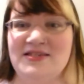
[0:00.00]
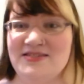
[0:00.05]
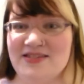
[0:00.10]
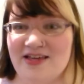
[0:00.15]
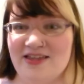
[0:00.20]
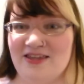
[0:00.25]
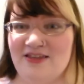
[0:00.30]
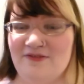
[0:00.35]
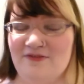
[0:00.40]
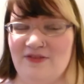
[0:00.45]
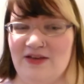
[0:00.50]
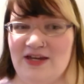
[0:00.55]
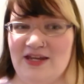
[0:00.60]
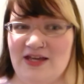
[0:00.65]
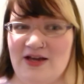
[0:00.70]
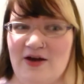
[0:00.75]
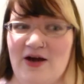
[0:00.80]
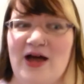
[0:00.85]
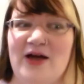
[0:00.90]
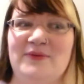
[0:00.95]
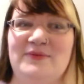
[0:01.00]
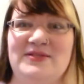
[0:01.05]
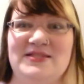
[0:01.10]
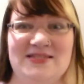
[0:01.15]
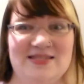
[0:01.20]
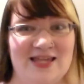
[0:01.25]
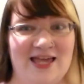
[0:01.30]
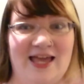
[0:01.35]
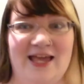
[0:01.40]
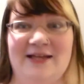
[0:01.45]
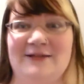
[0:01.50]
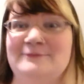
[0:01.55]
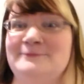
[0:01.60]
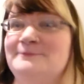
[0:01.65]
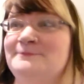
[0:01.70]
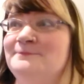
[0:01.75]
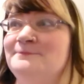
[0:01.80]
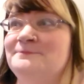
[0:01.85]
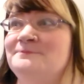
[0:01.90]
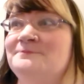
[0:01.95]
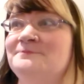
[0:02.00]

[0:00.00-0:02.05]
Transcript: I saw that video, I was like,